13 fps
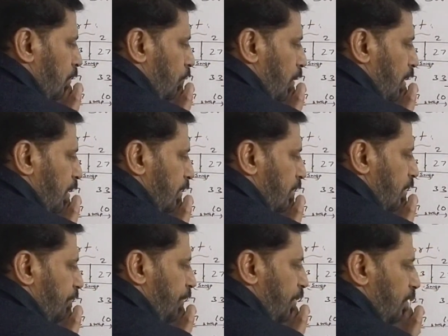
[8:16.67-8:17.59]

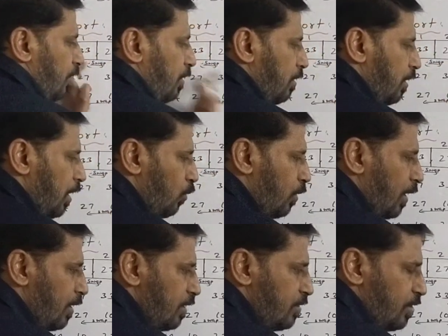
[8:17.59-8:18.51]
27. Now
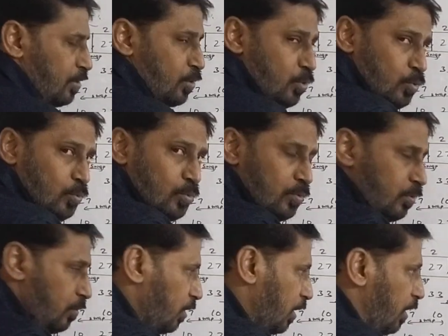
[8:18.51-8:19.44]
condition true.
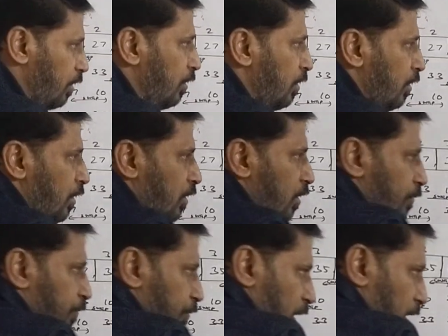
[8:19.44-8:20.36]
Okay.
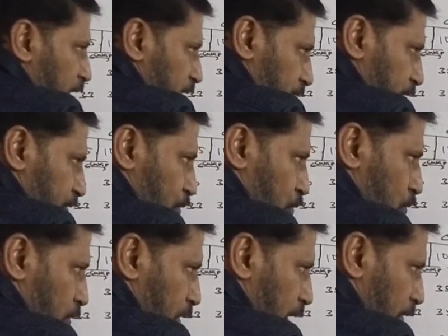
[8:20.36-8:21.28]
If condition is
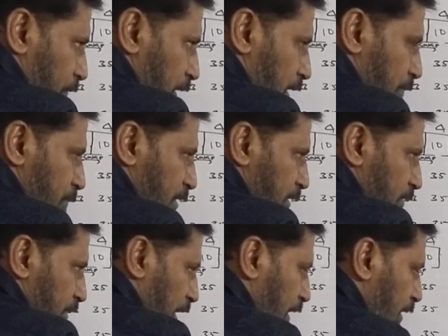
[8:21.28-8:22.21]
true, then we comes
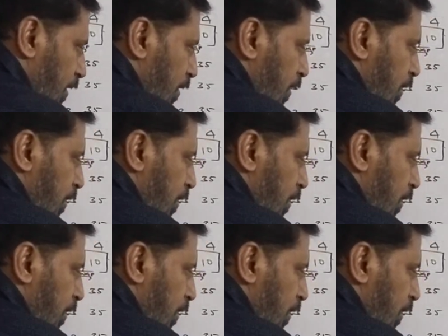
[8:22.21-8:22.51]
inside,